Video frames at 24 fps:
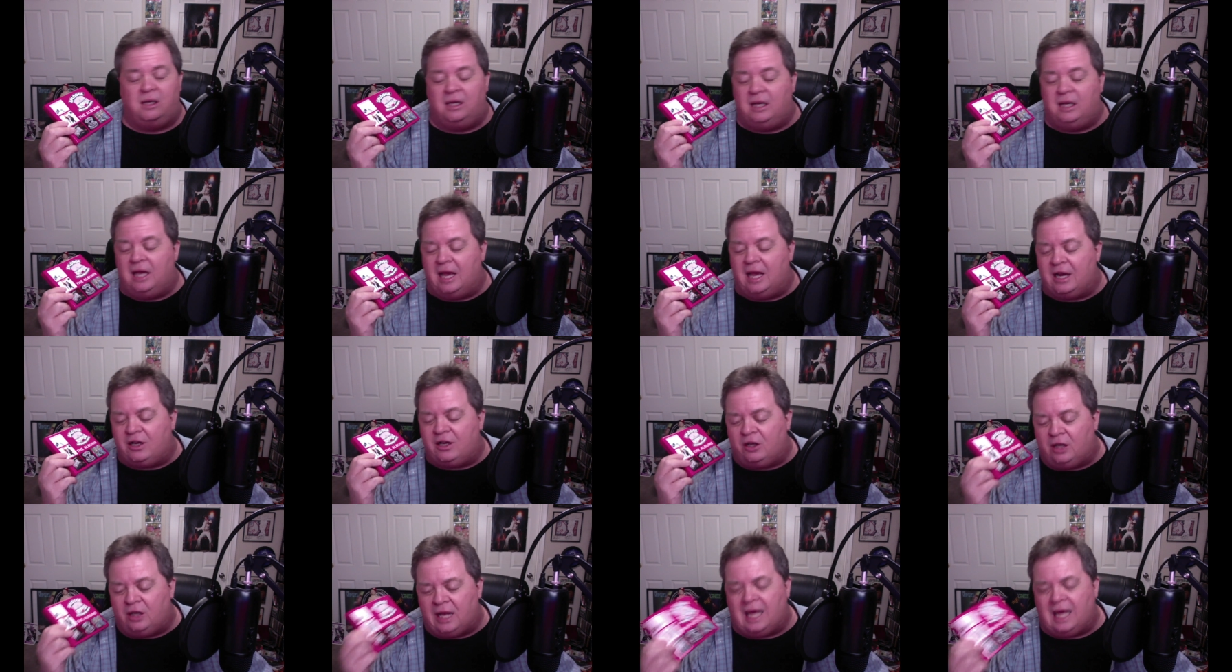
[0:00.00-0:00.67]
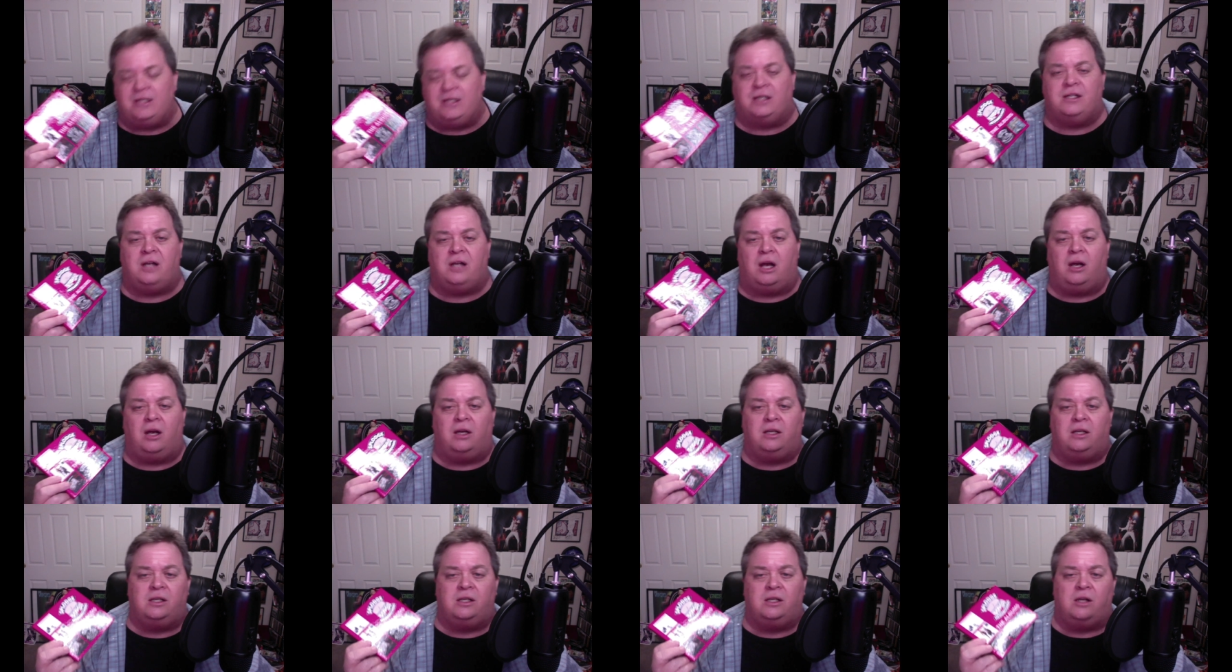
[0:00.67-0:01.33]
a classic song,
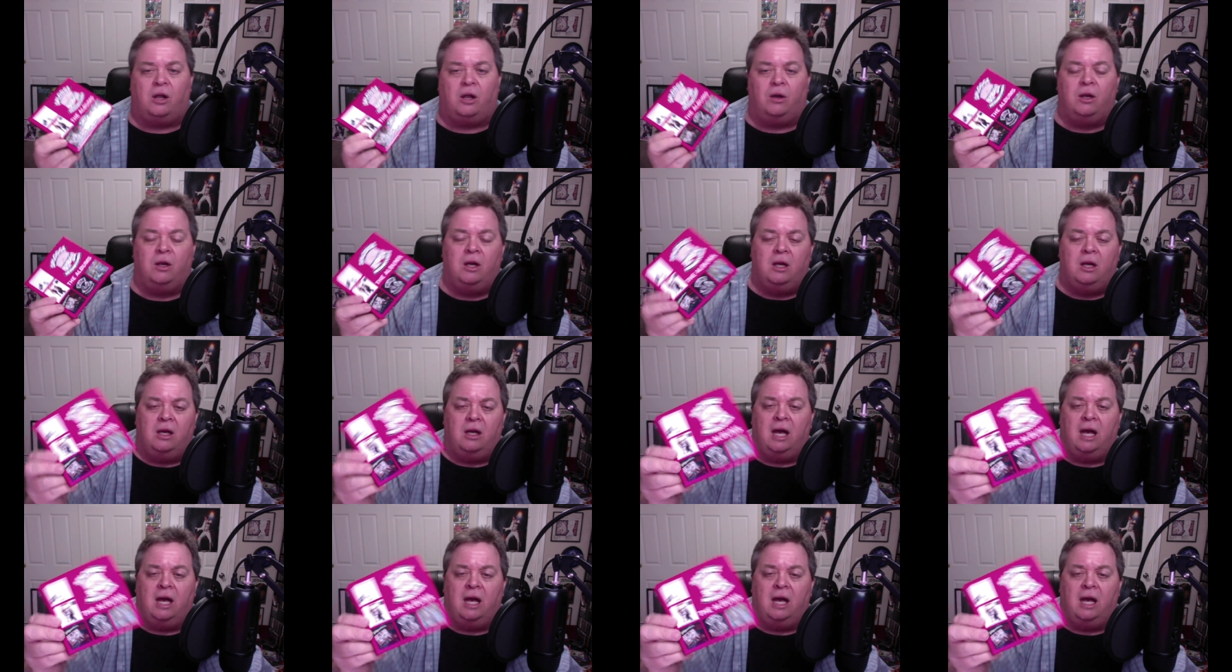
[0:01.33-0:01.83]
it's called uh,